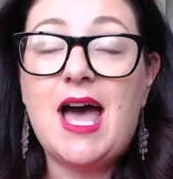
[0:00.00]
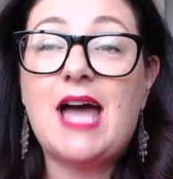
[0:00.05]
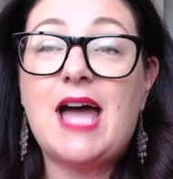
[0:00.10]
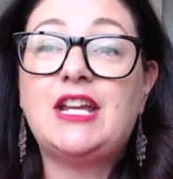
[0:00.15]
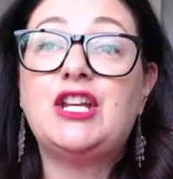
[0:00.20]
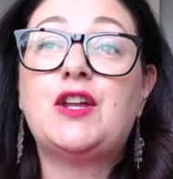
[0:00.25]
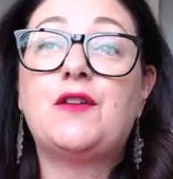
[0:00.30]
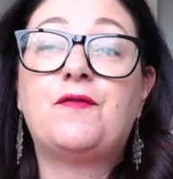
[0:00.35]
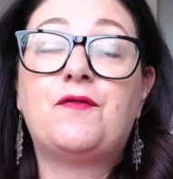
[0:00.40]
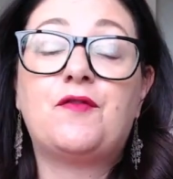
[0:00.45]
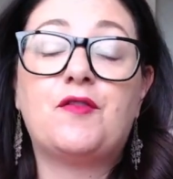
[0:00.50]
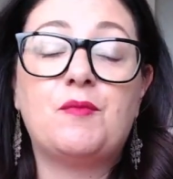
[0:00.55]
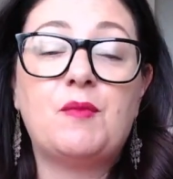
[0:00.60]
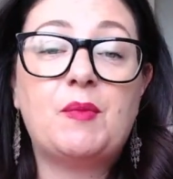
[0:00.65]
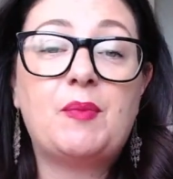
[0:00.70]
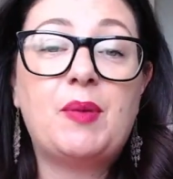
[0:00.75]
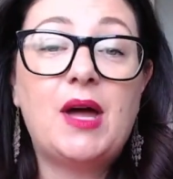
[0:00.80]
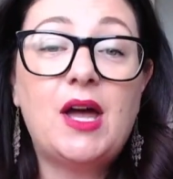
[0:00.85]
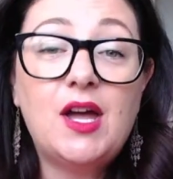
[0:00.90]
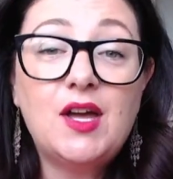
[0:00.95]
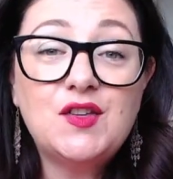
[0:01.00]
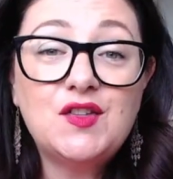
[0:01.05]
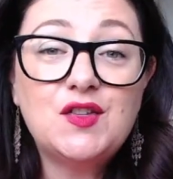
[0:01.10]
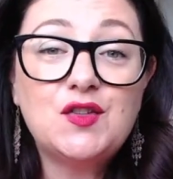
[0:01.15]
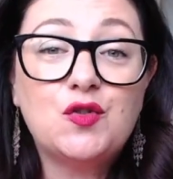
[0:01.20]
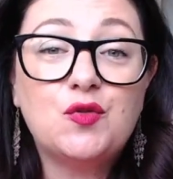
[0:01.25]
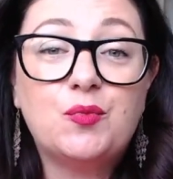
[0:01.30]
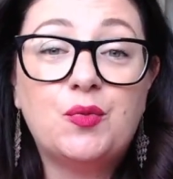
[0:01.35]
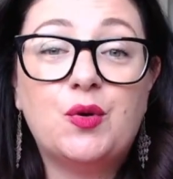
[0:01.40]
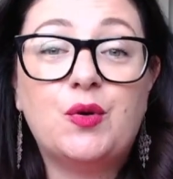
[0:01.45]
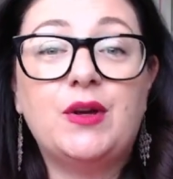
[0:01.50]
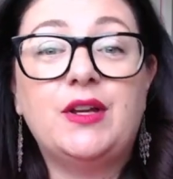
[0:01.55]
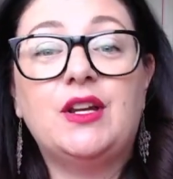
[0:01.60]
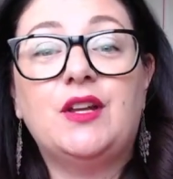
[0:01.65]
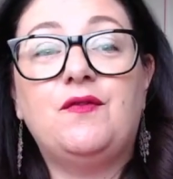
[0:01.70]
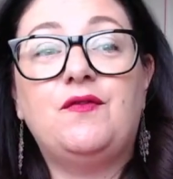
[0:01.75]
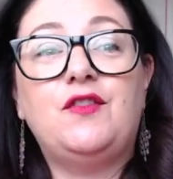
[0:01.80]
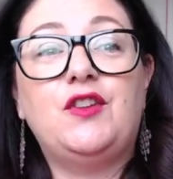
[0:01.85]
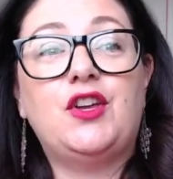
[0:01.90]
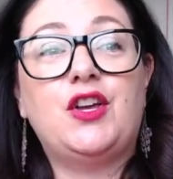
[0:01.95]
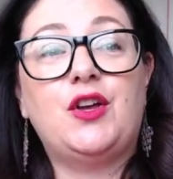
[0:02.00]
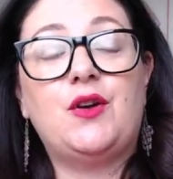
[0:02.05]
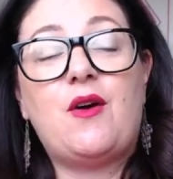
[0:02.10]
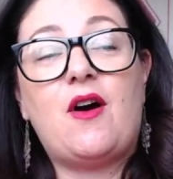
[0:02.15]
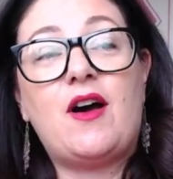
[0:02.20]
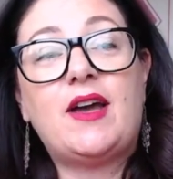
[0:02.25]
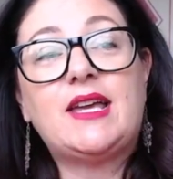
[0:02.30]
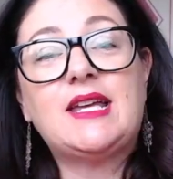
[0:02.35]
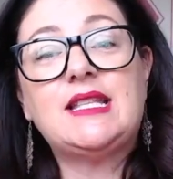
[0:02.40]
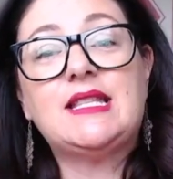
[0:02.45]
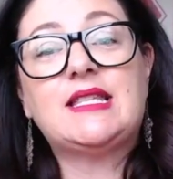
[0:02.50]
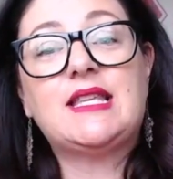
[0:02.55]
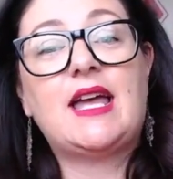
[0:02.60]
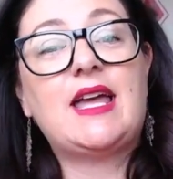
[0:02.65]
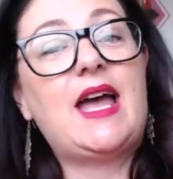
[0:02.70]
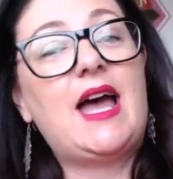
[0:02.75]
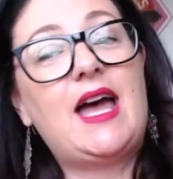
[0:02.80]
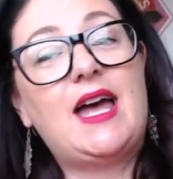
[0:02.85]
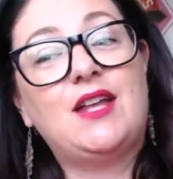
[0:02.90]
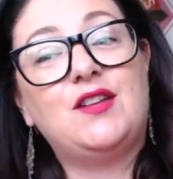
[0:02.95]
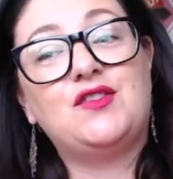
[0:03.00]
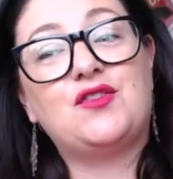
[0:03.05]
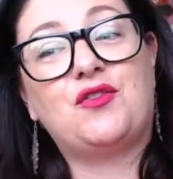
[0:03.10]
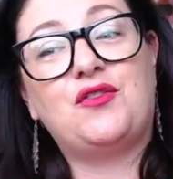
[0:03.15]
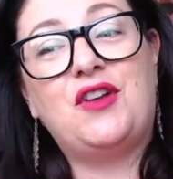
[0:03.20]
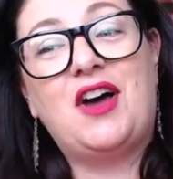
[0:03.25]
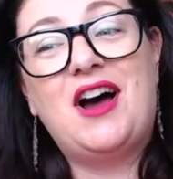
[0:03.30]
And, you know, from a personal point of view, I can say hand on